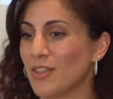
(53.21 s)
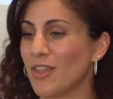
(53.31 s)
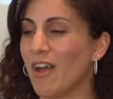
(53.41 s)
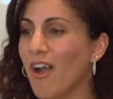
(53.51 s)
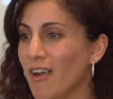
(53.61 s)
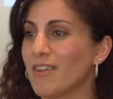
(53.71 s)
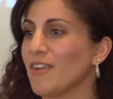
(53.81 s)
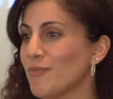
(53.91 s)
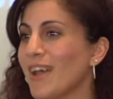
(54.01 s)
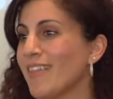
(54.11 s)
the heart
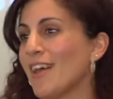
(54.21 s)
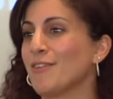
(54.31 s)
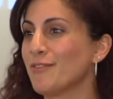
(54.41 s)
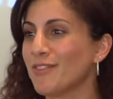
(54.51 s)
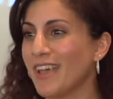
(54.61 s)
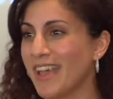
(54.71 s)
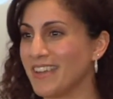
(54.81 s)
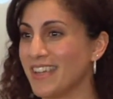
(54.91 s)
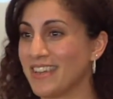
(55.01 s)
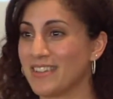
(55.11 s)
of my life,
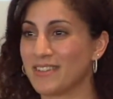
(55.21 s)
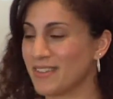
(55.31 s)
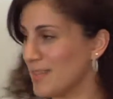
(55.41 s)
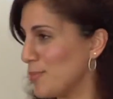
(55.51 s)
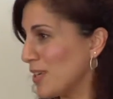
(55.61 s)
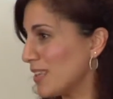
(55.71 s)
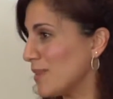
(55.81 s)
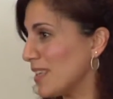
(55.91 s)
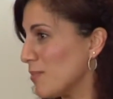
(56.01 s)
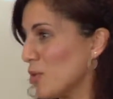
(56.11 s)
and it brings
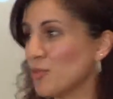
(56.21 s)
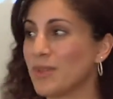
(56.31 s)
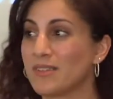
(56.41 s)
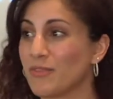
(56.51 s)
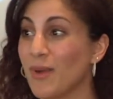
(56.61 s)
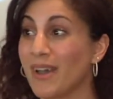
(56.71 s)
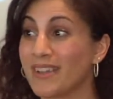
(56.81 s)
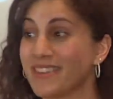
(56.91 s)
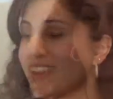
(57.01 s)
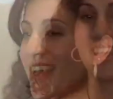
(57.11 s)
me the most peace of mind,